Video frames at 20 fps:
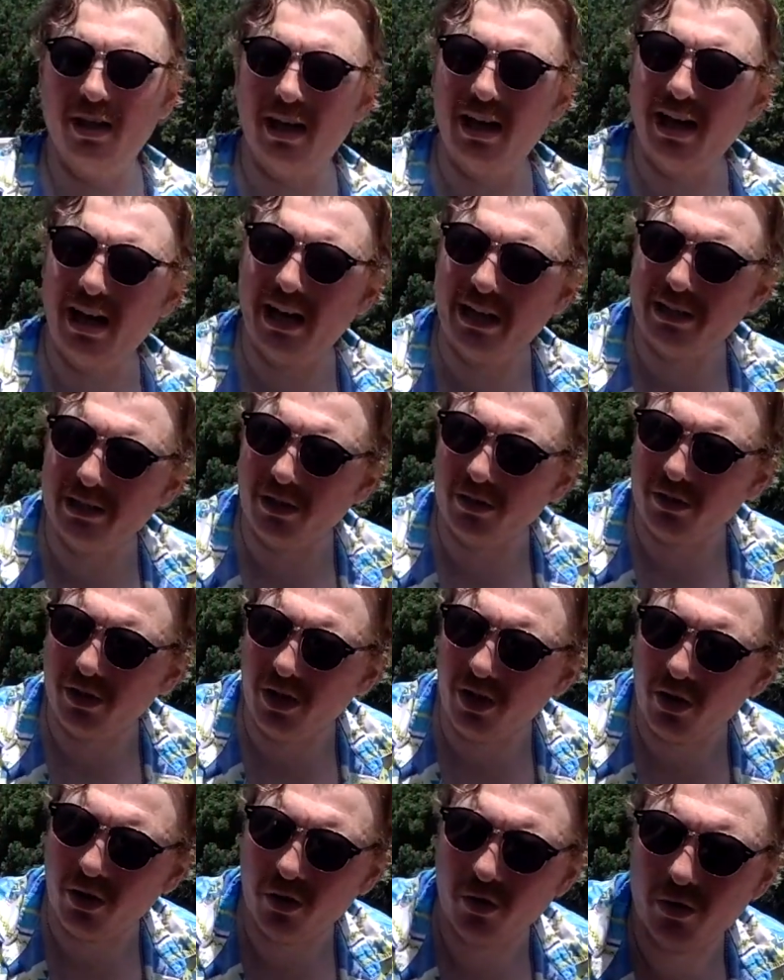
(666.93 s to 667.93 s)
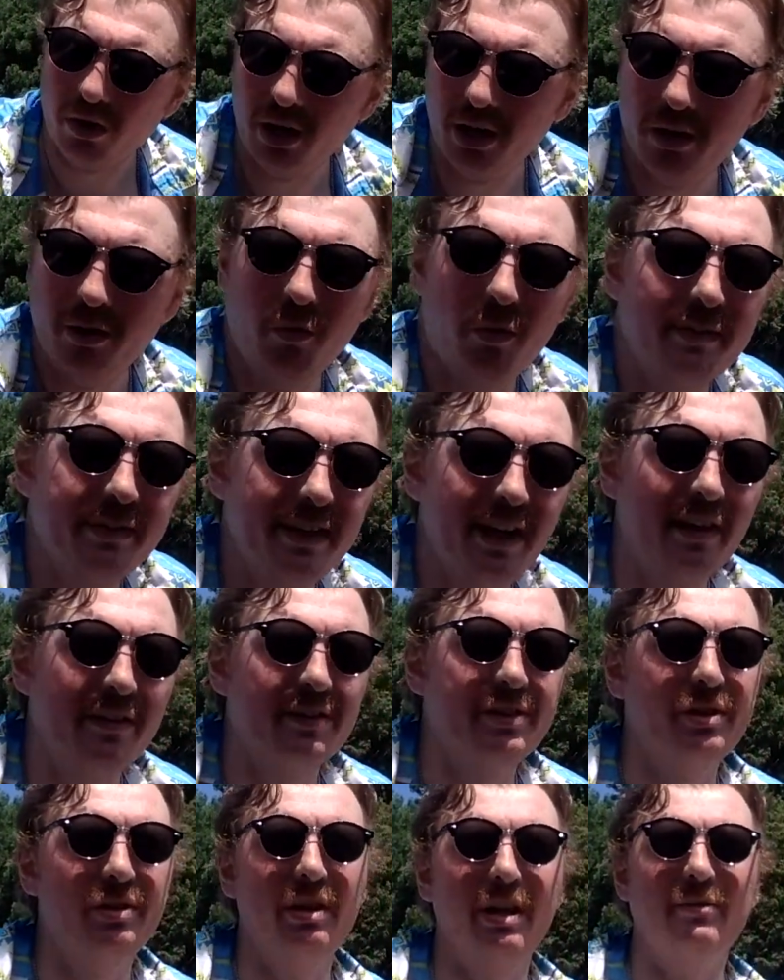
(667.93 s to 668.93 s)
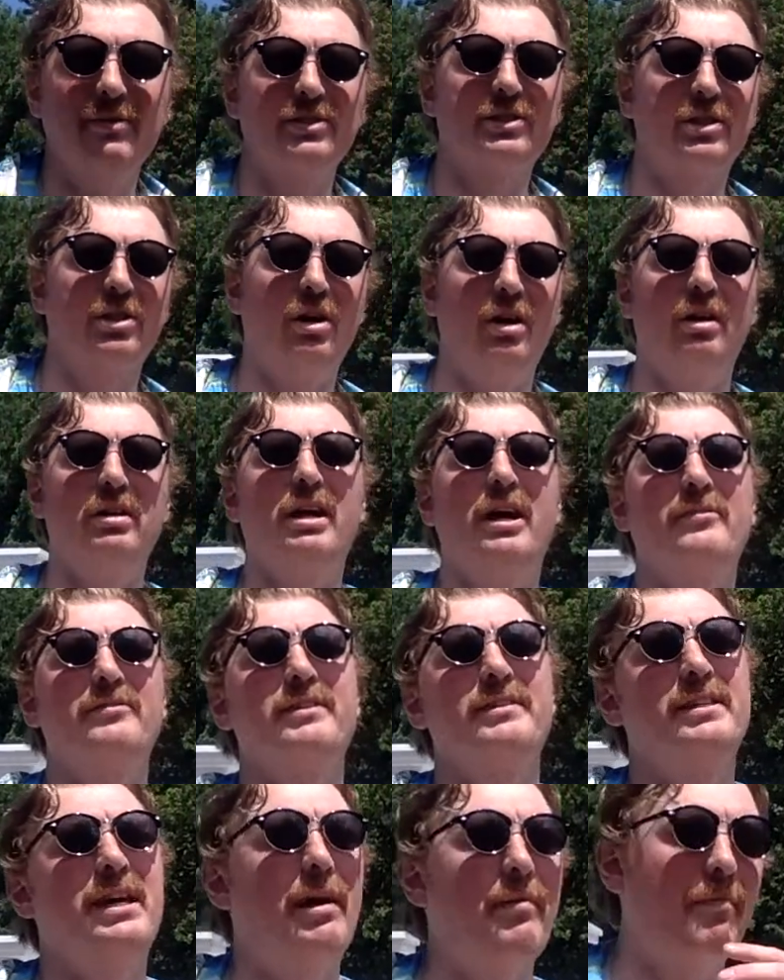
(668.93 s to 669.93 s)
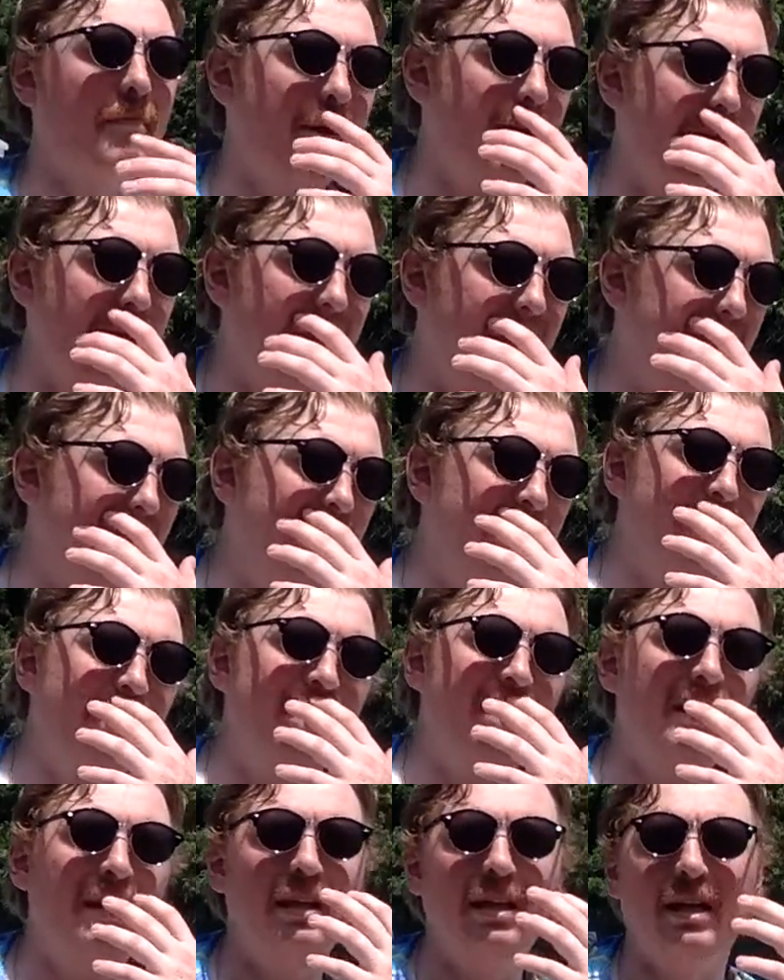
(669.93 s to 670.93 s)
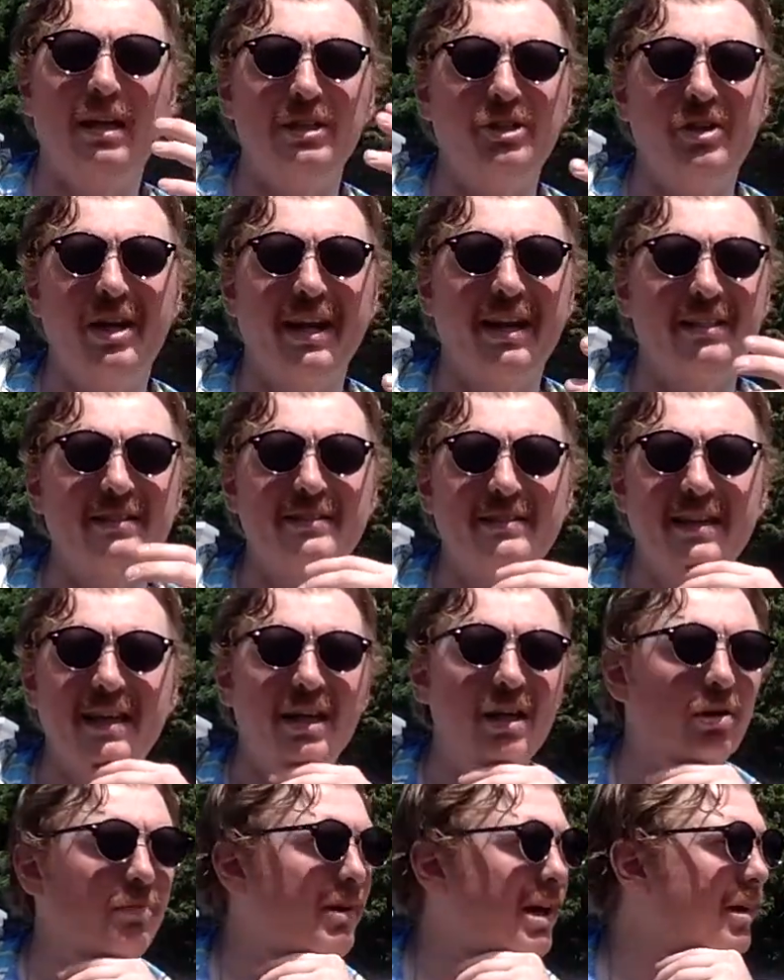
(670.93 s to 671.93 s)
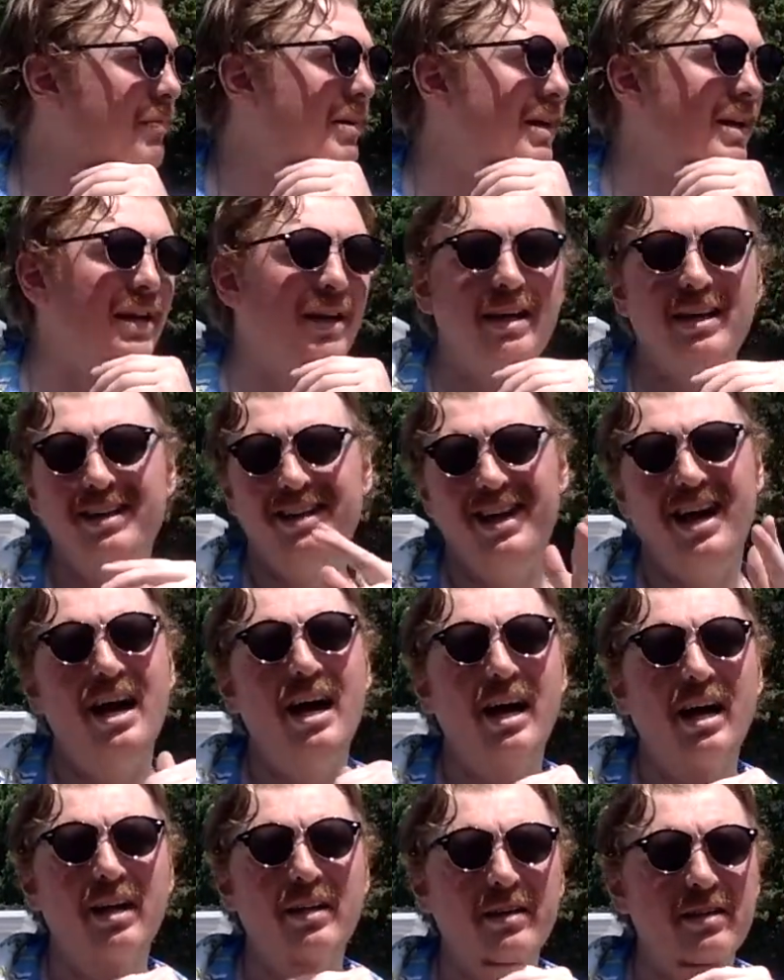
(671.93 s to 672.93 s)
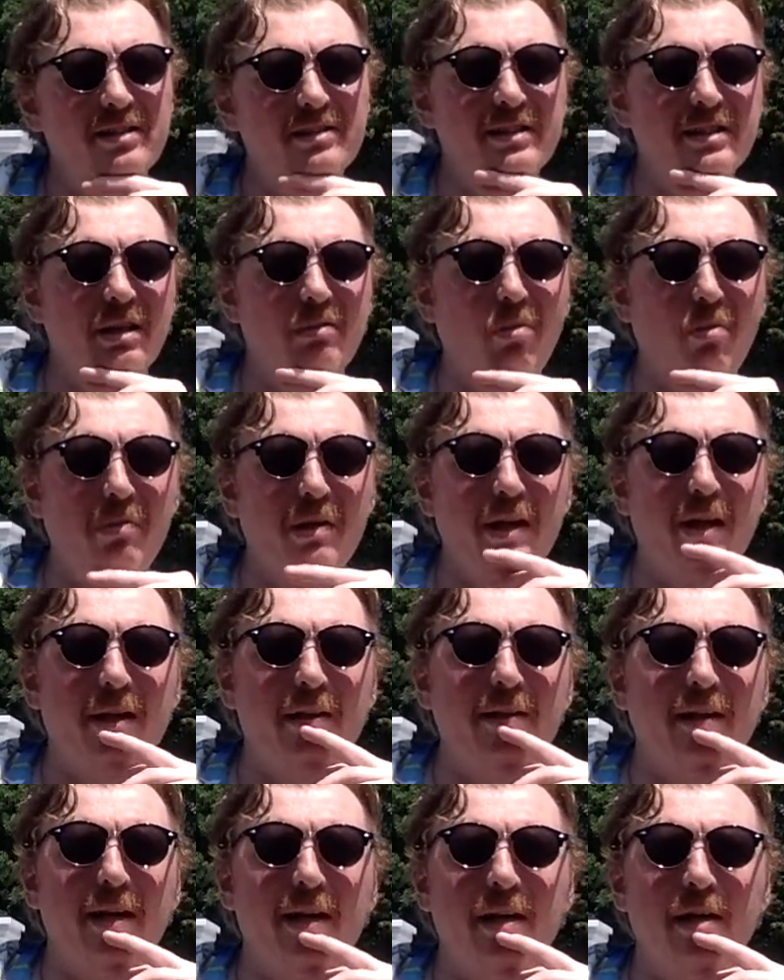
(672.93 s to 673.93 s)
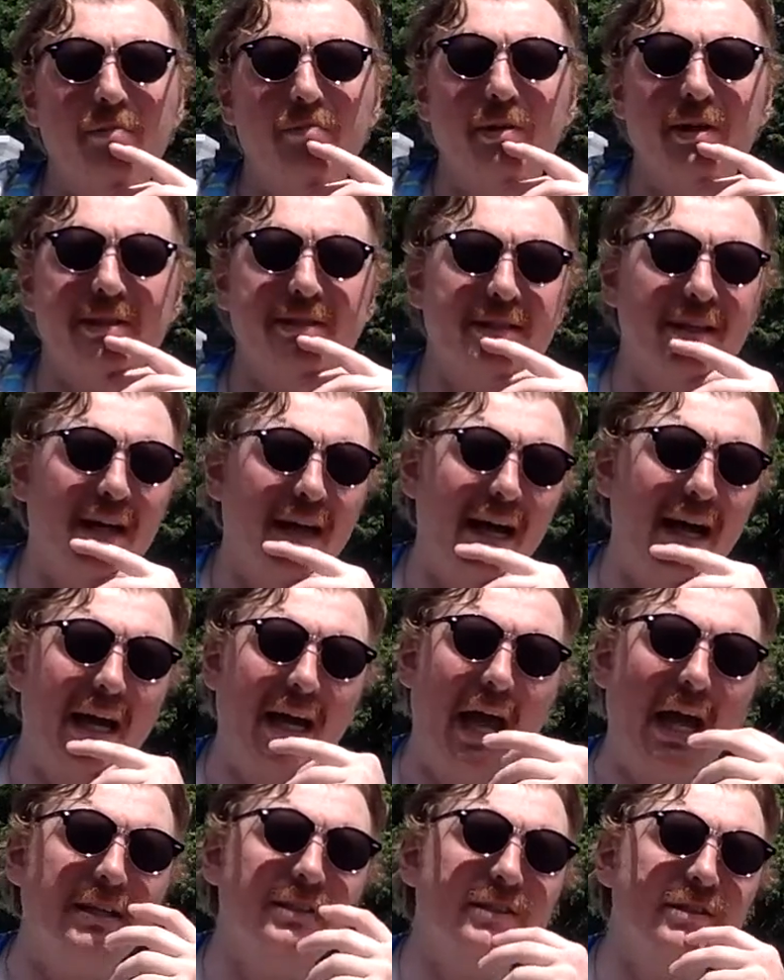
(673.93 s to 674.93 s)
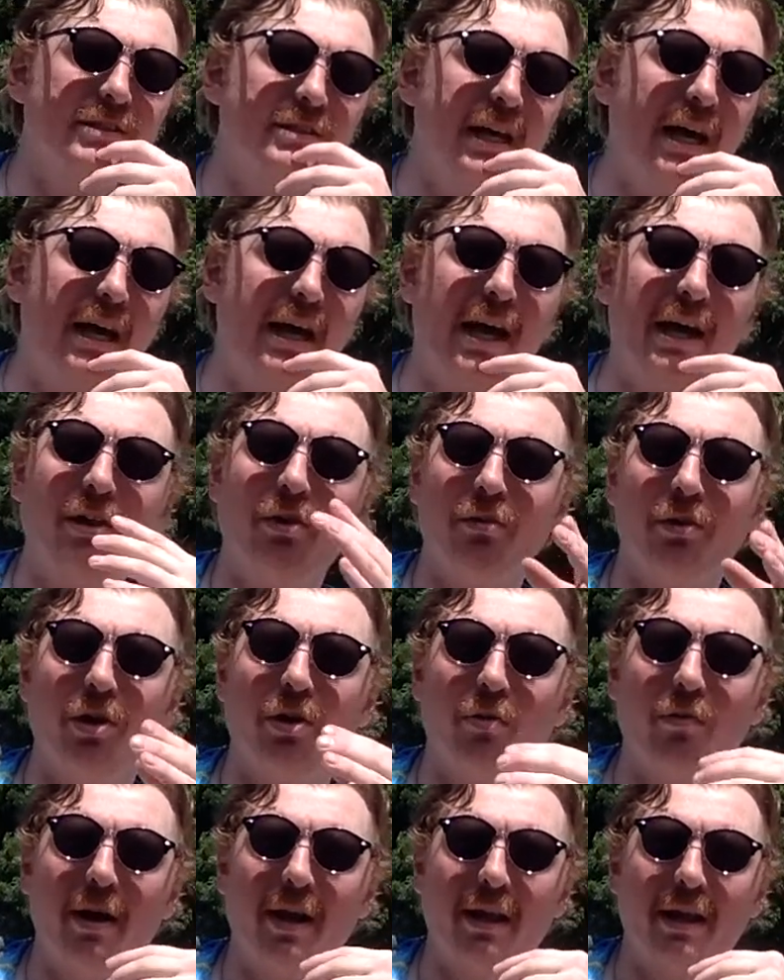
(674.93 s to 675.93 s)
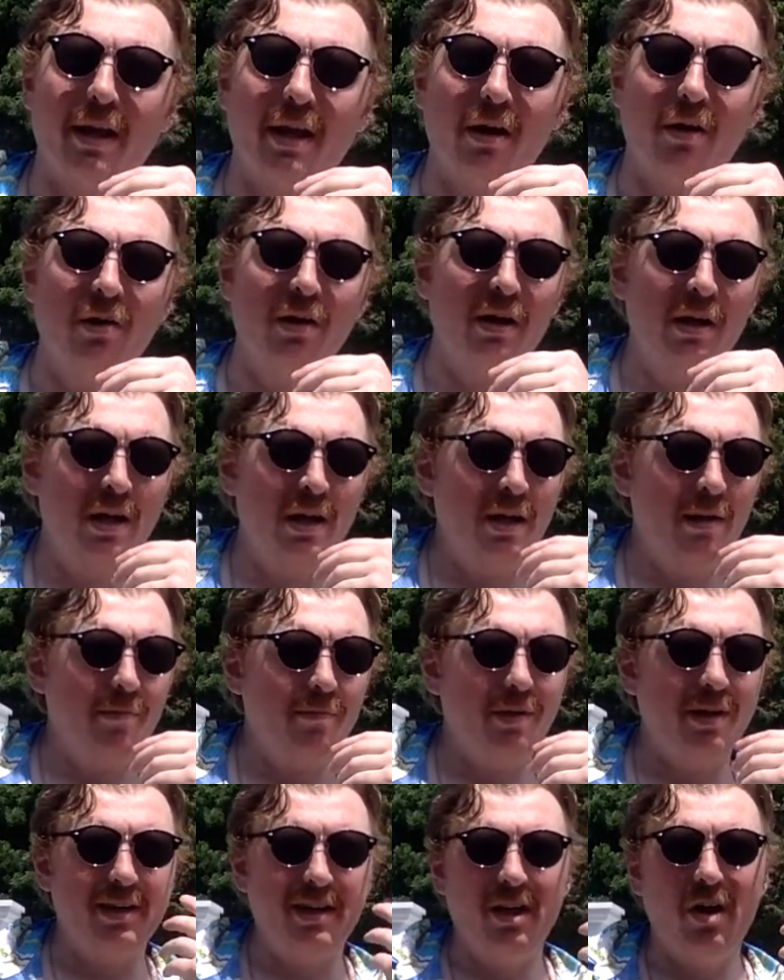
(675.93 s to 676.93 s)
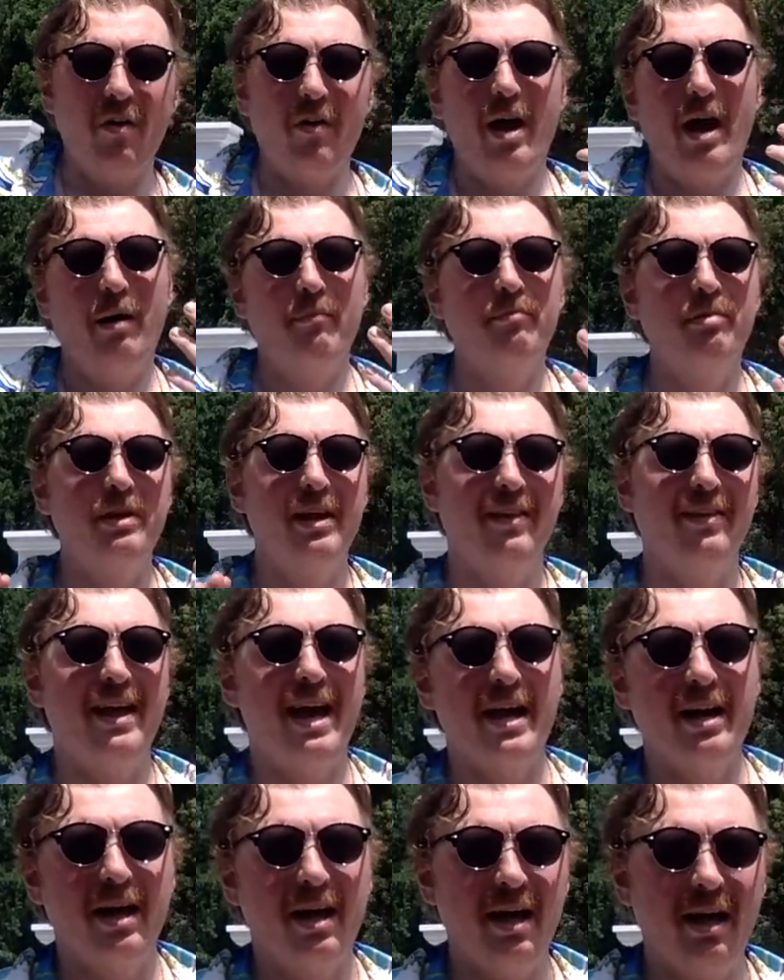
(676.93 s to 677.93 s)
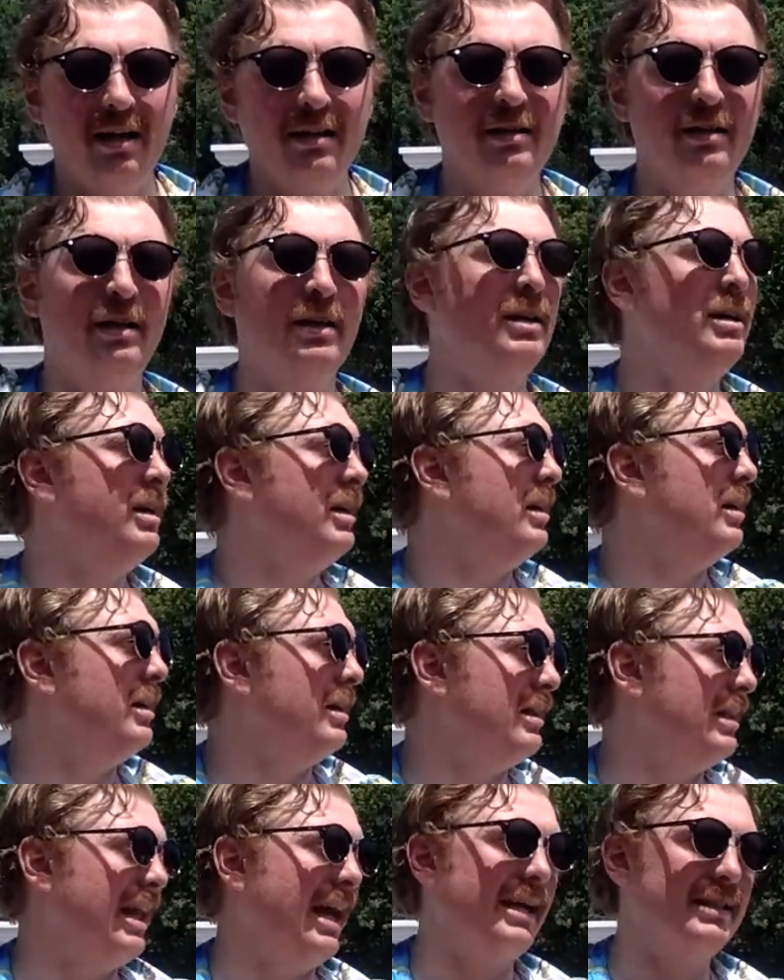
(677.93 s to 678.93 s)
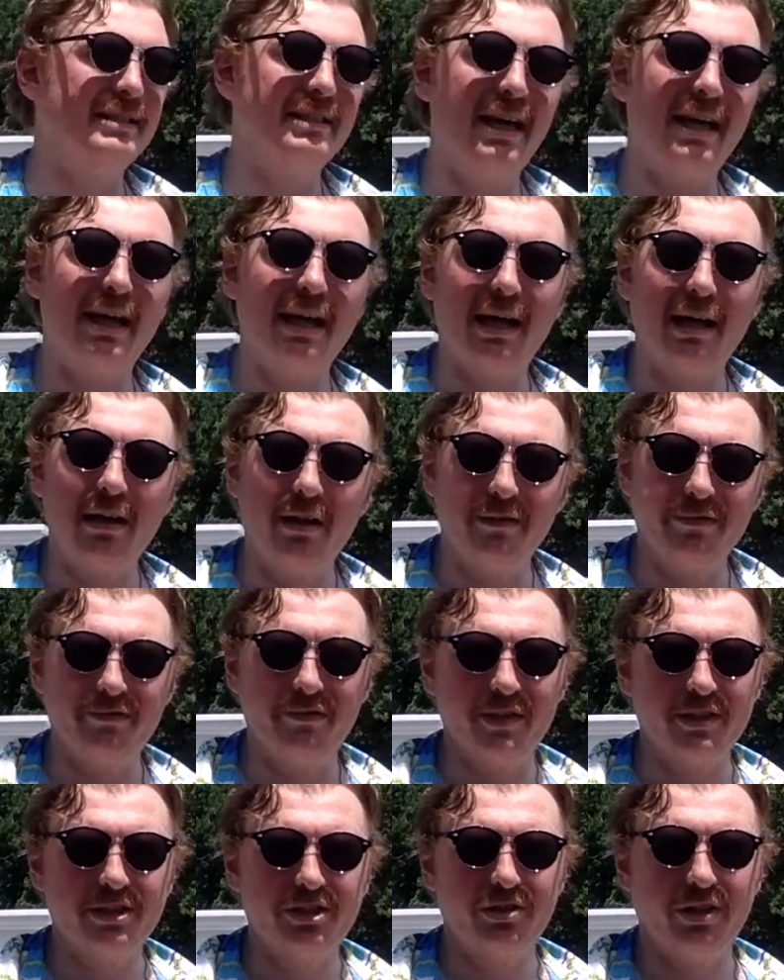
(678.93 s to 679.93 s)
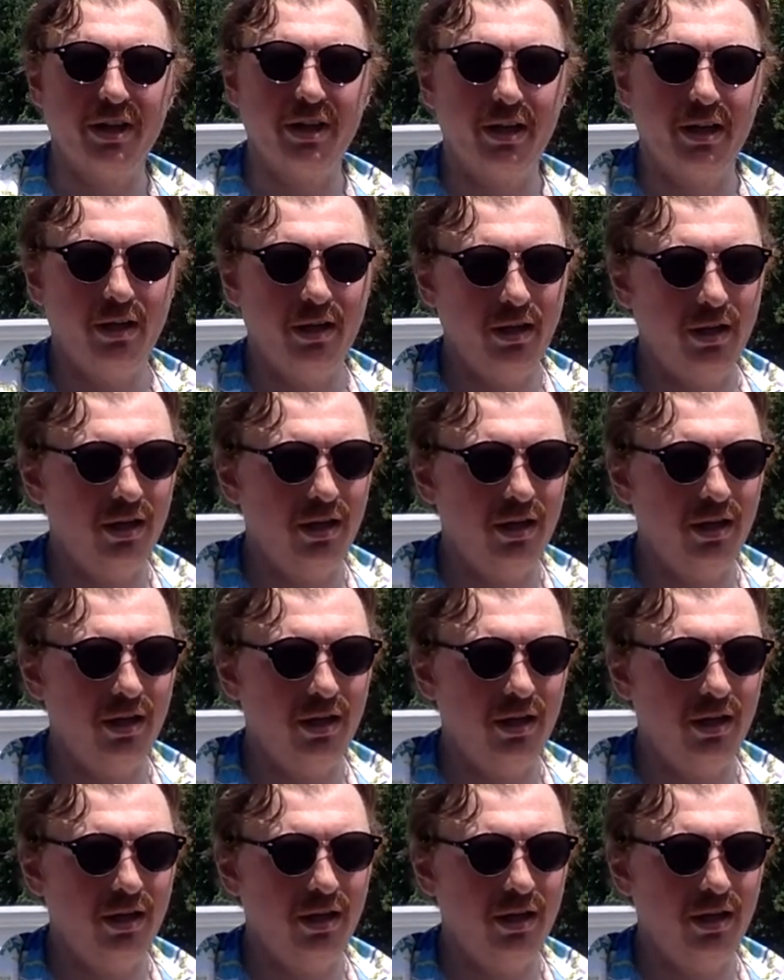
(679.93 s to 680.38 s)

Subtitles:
I don't know what the other two levels are called off the top of my head. Dragon's Tail, maybe. Haha, there's a double meaning in there. But I don't know right now. But, I'm putting that on. Last night I got a little frustrated.